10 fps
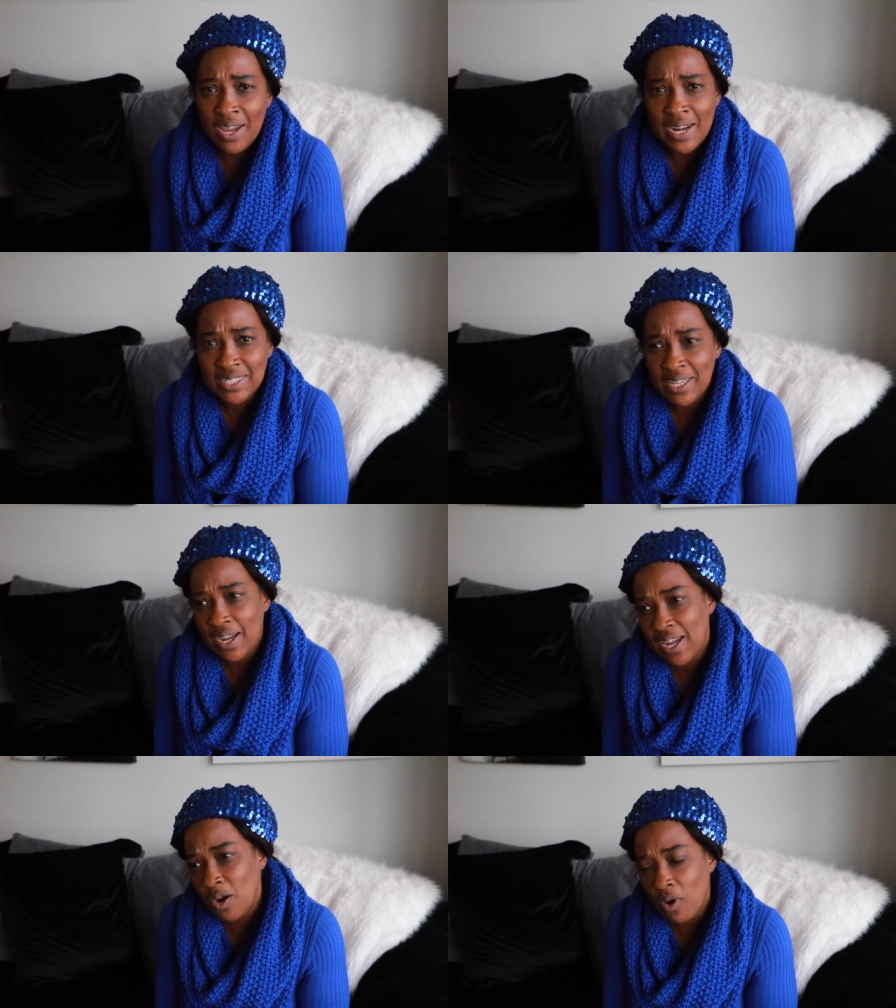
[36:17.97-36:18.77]
And I said,
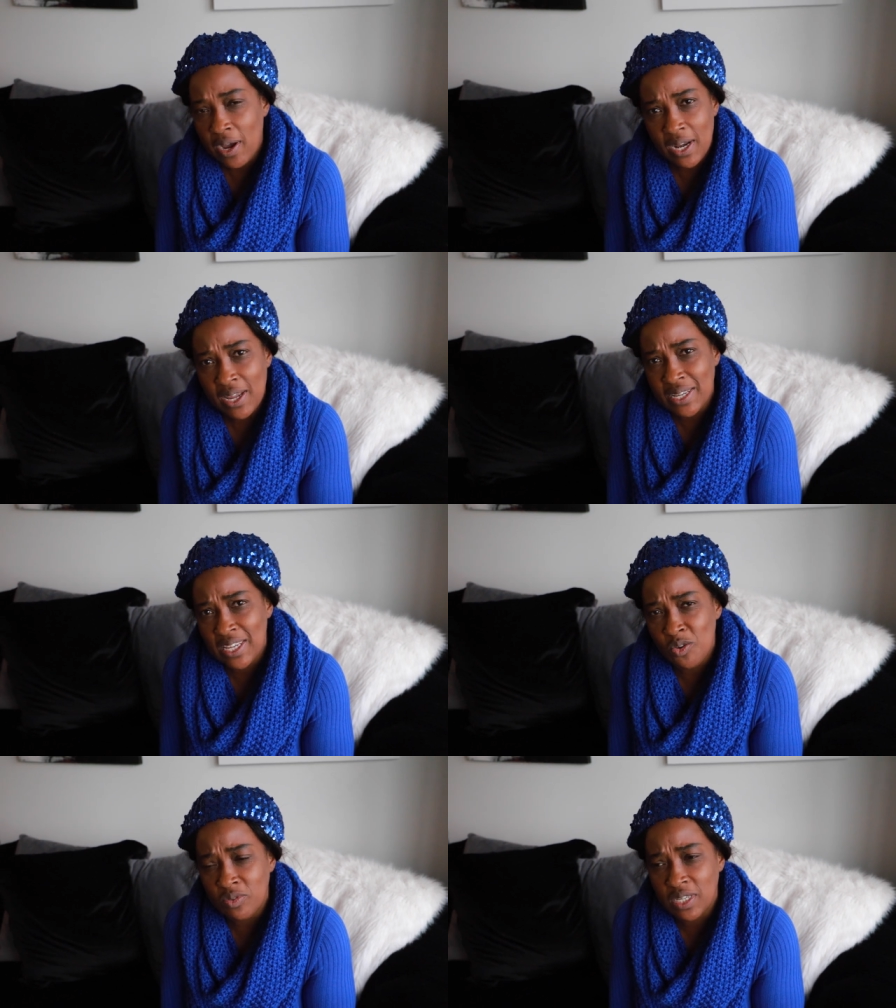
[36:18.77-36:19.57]
I can't walk out of here. I
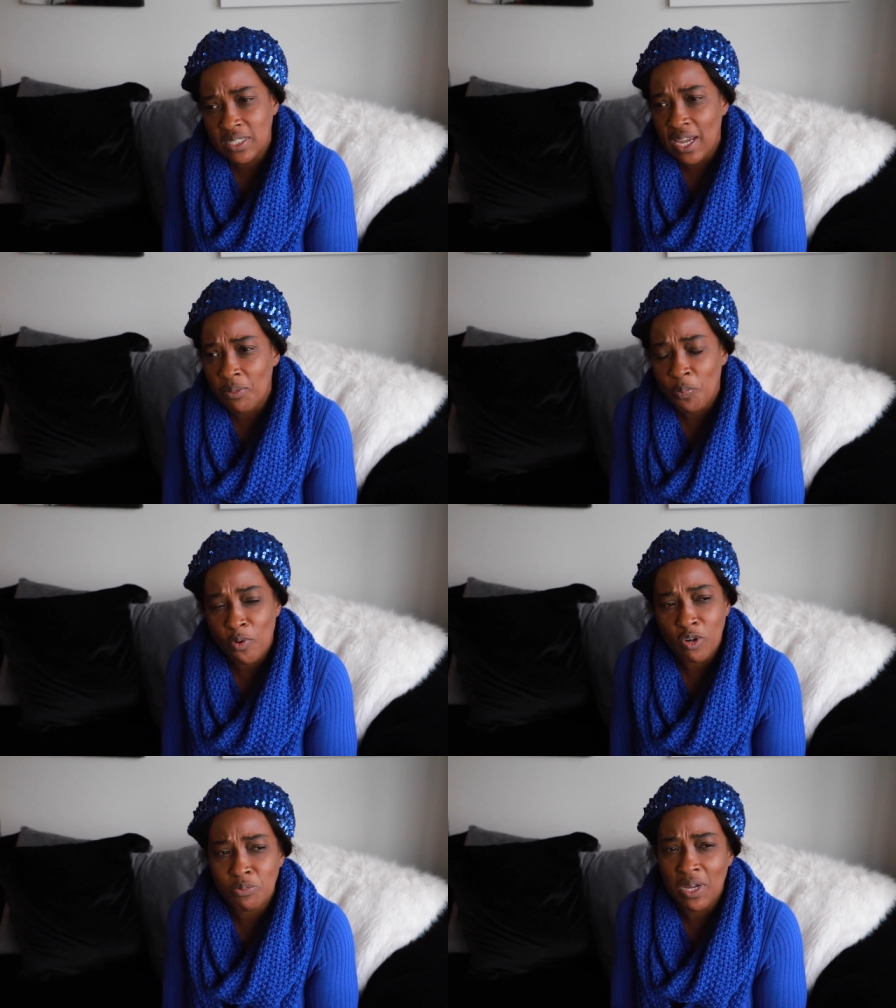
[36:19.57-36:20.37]
said, you just came
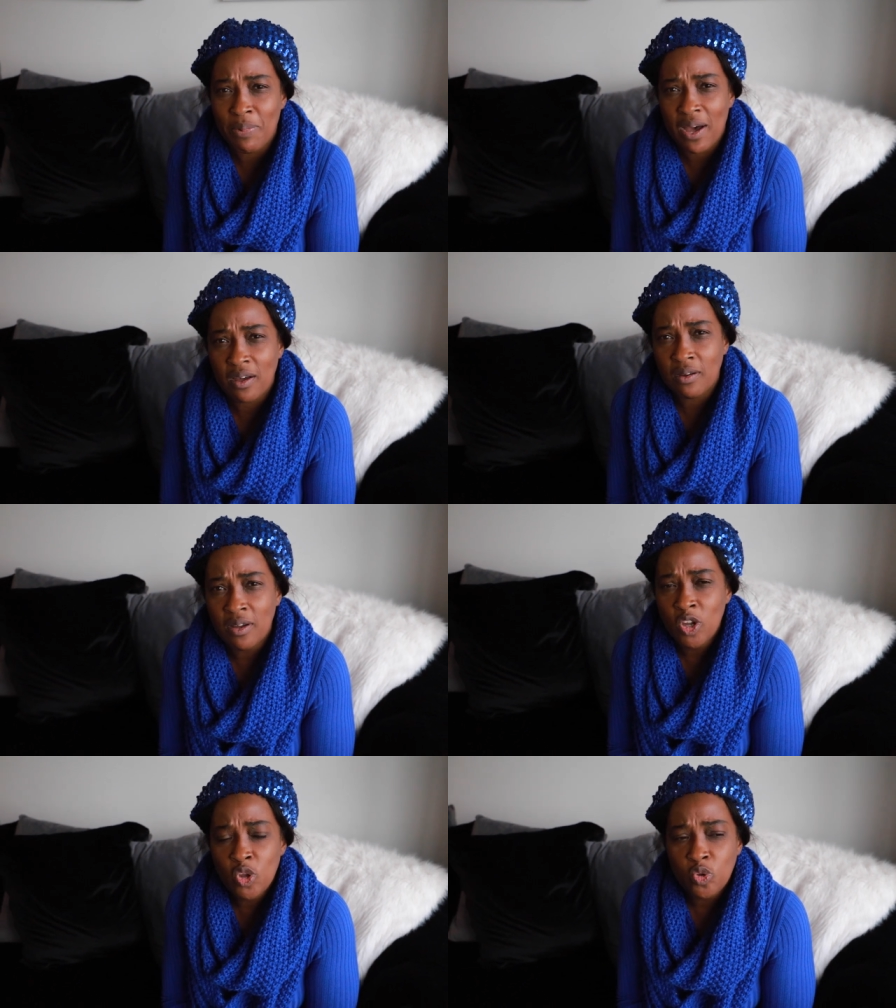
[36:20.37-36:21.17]
approach me
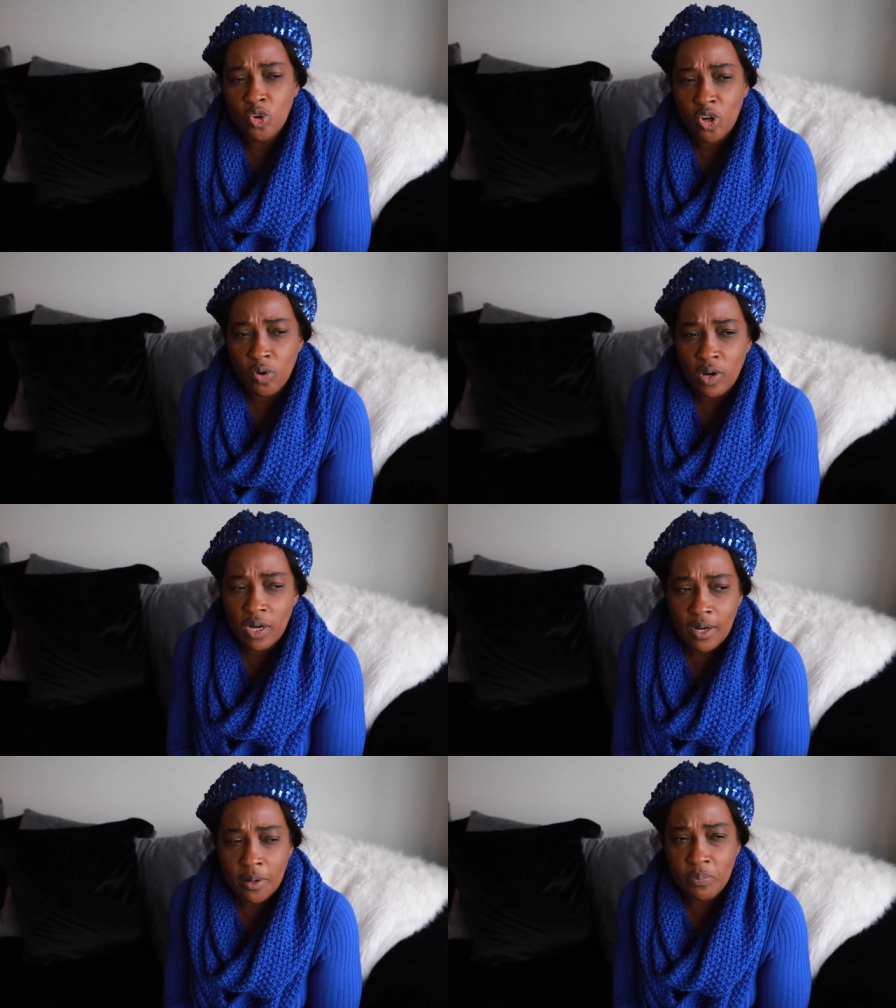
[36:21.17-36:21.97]
about, you know,
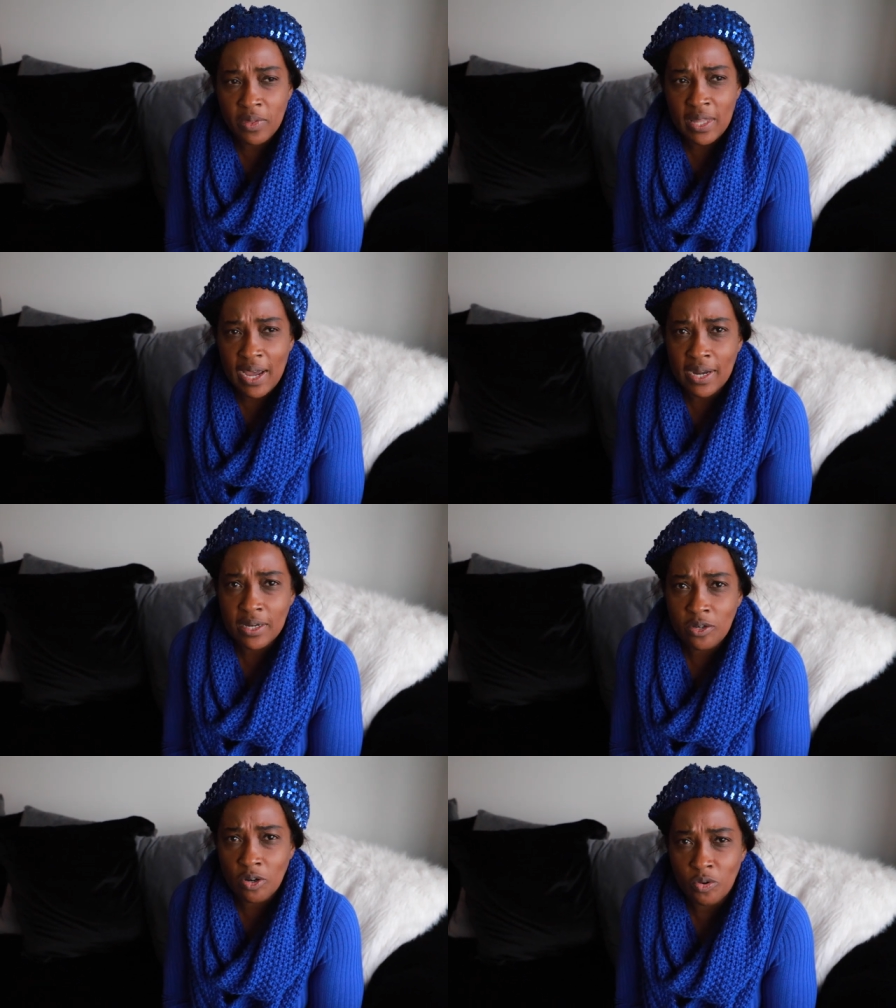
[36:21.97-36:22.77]
um,
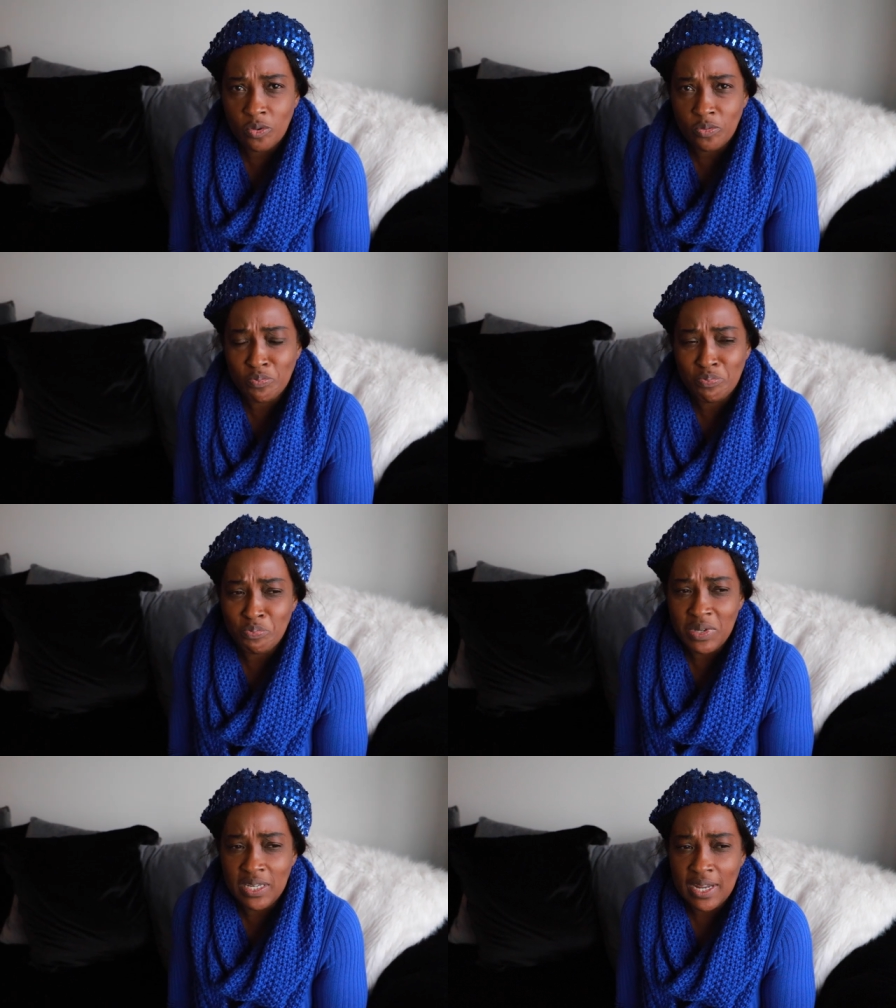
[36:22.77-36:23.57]
not, you know,
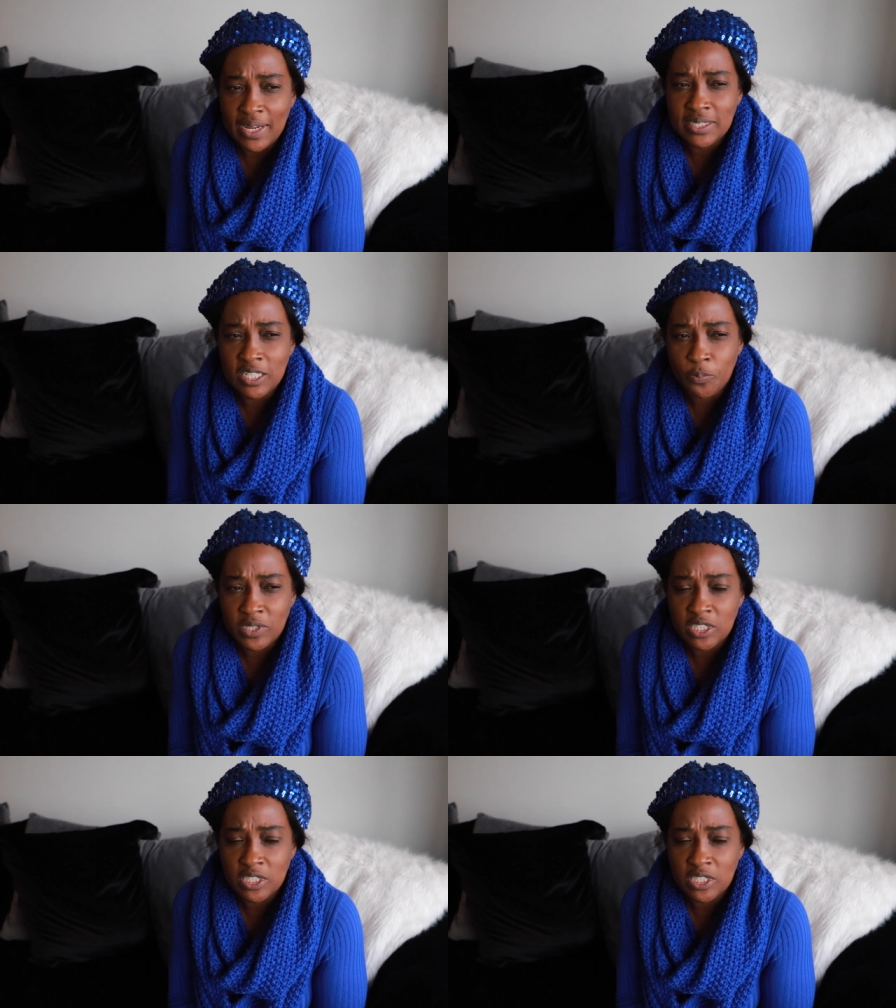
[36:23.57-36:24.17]
me not tipping.